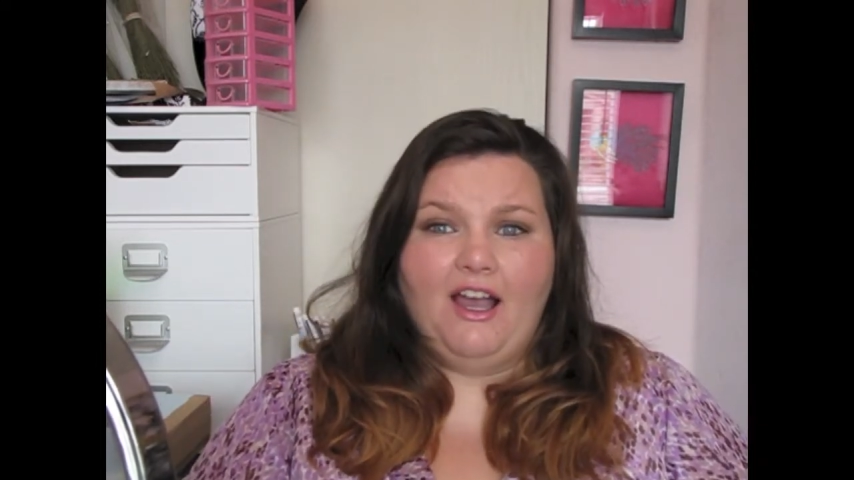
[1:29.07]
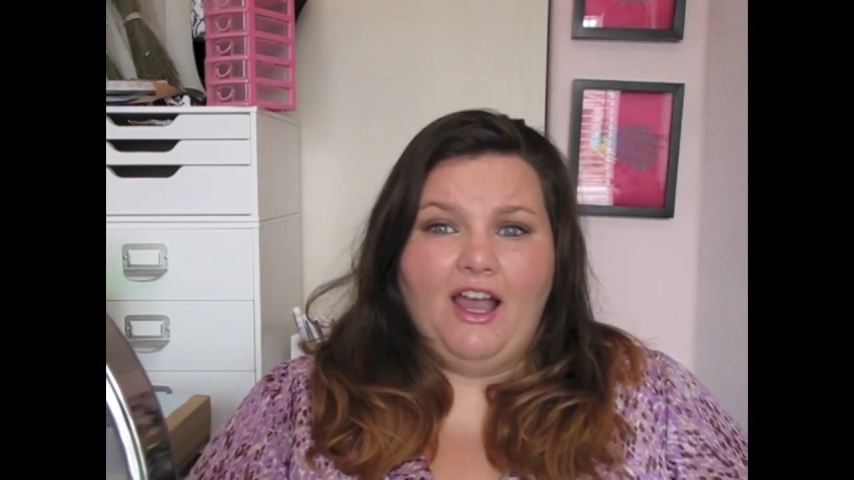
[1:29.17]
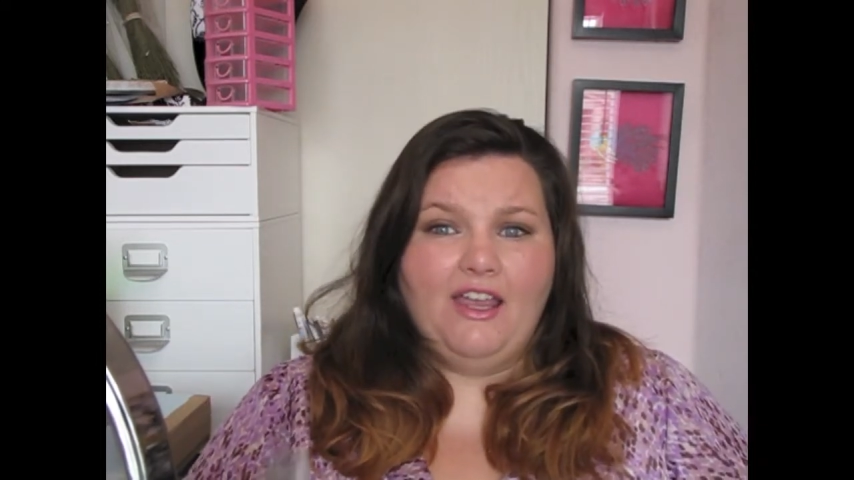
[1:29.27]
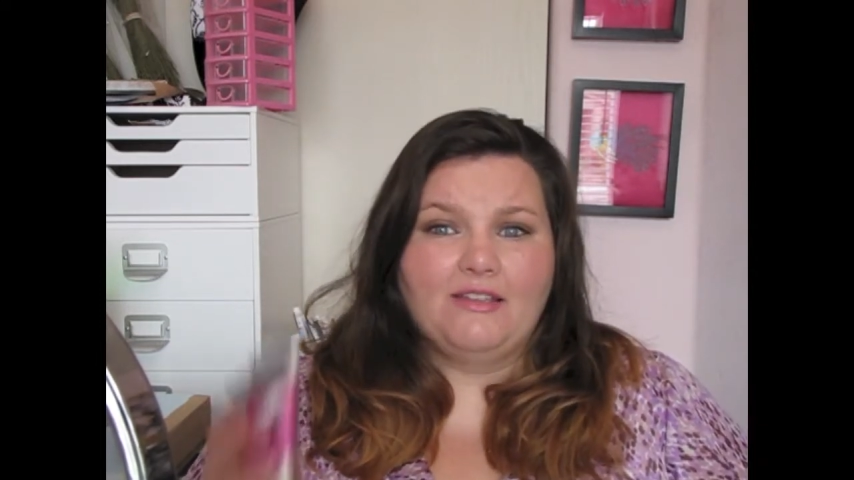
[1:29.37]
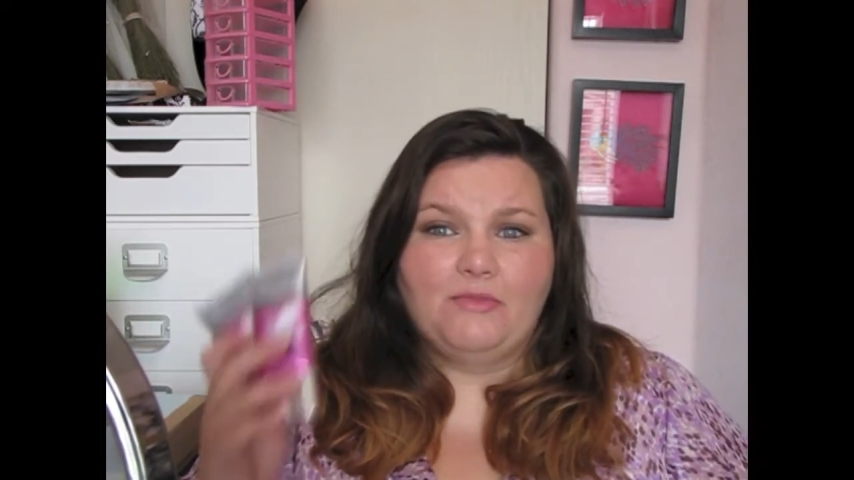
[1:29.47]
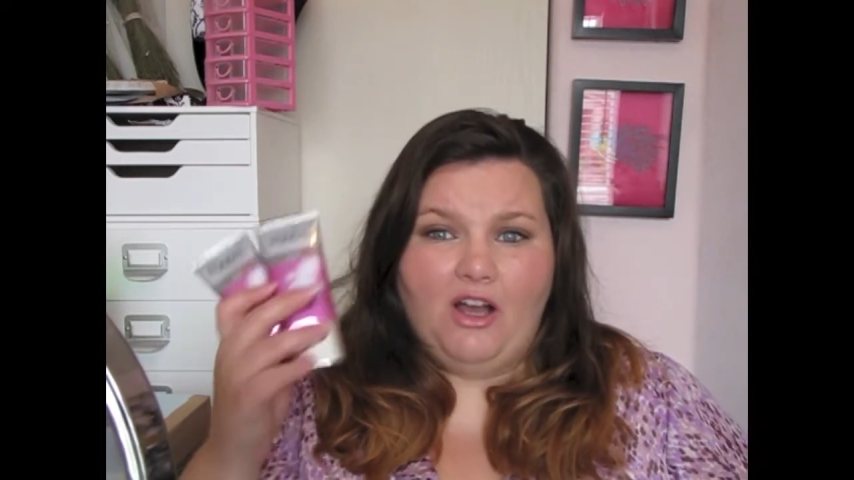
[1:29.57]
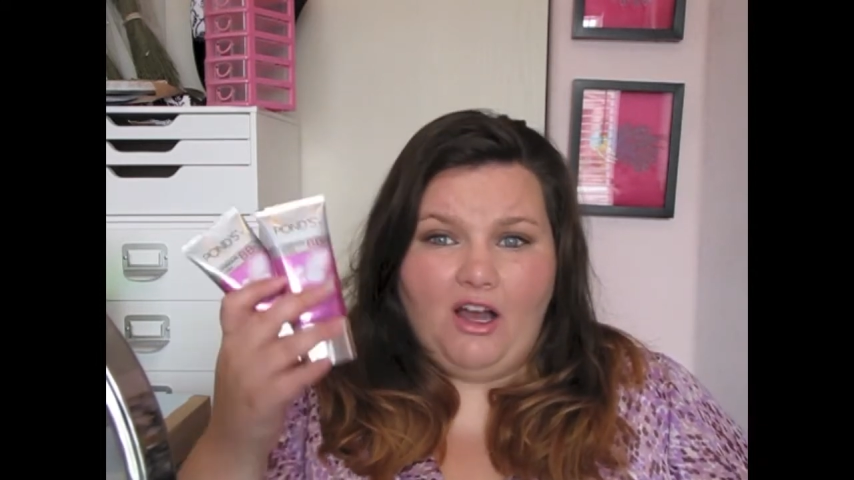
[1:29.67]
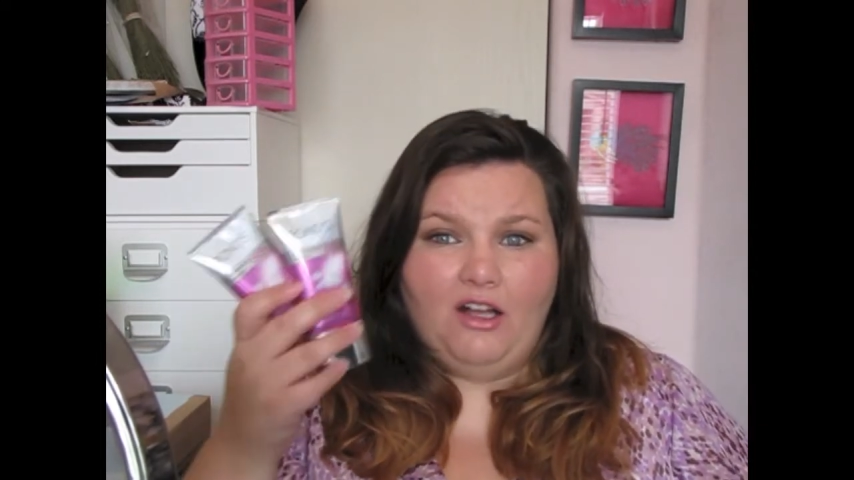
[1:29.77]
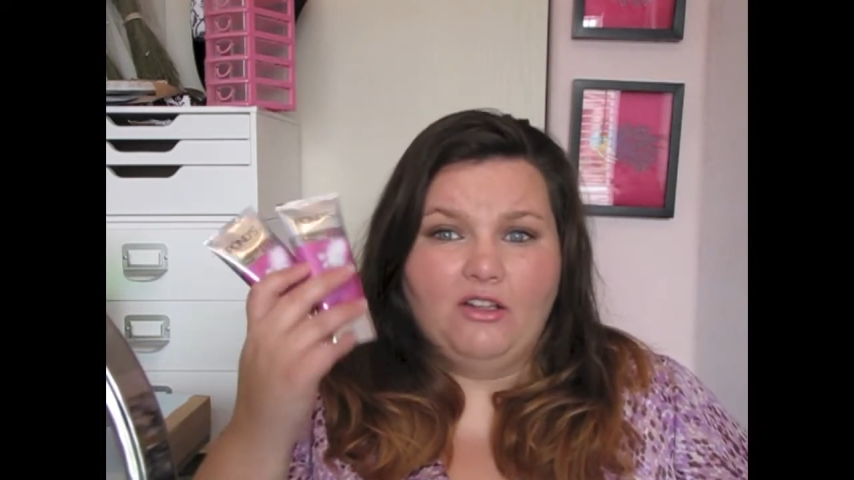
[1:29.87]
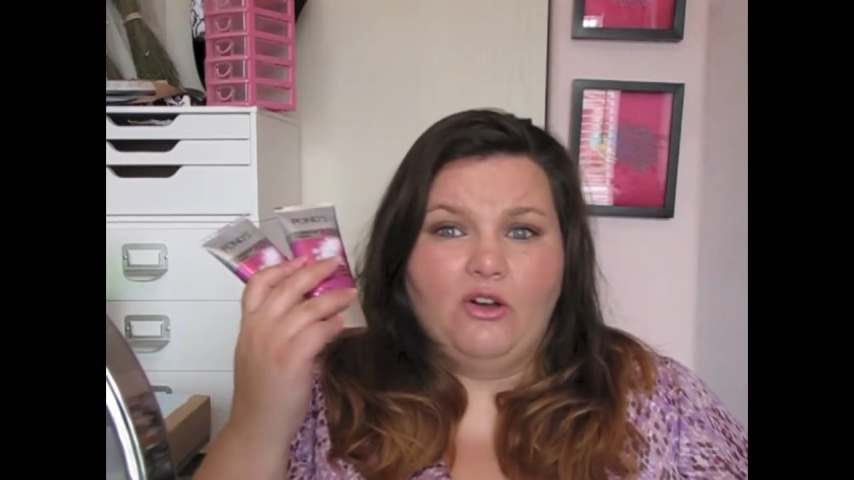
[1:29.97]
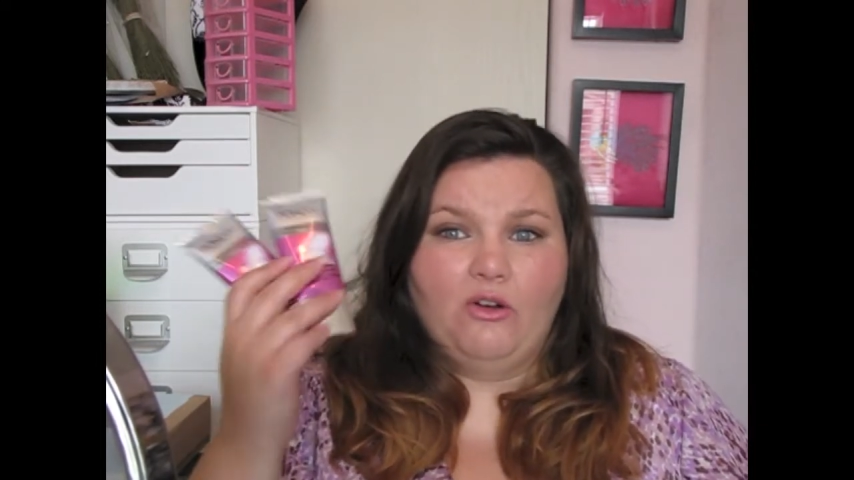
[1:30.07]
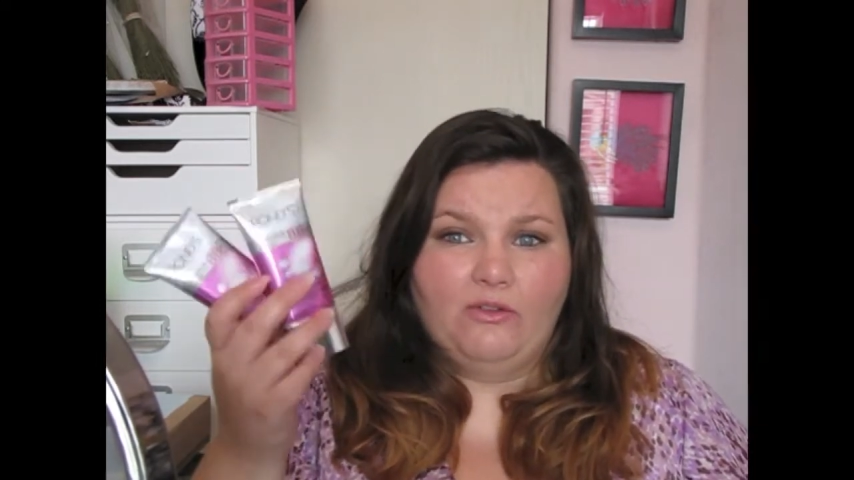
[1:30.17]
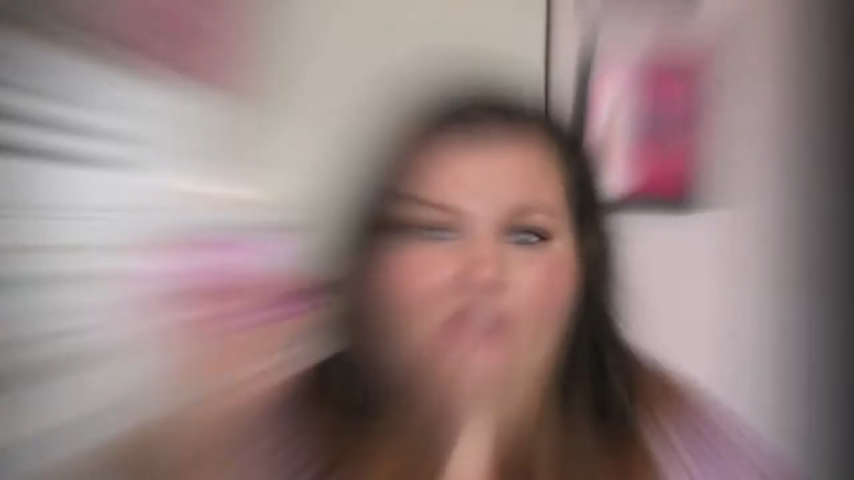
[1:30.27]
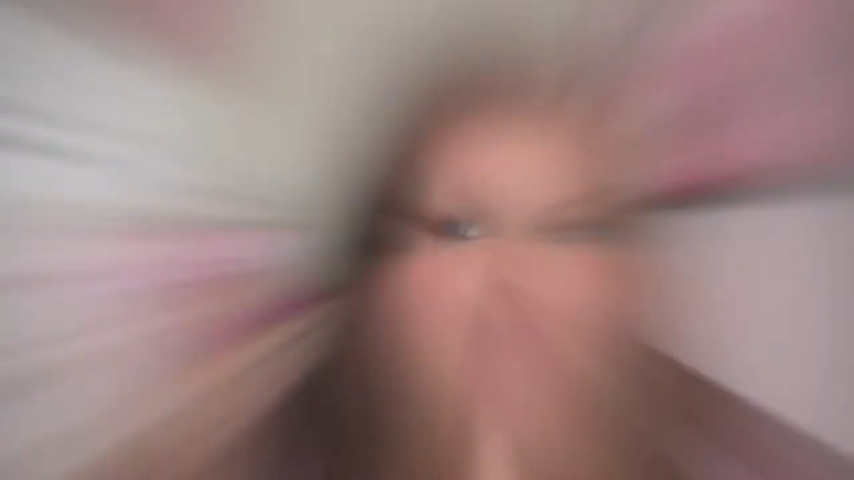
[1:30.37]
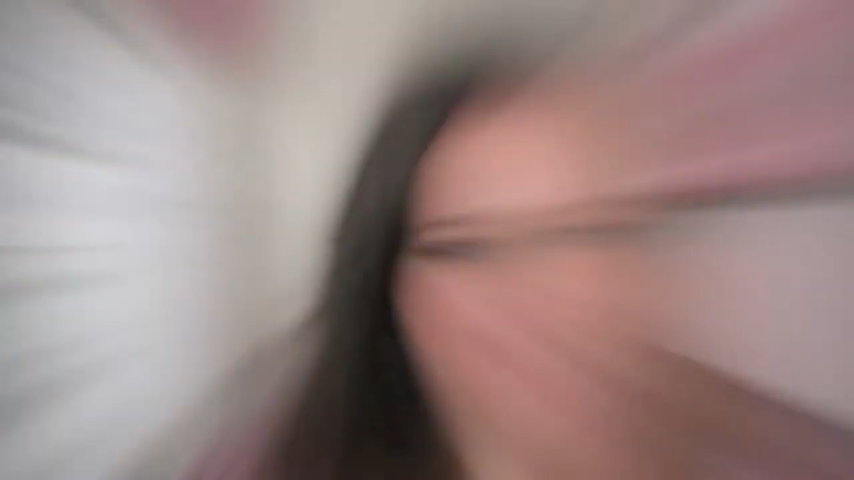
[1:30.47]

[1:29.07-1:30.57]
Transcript: I am all over that.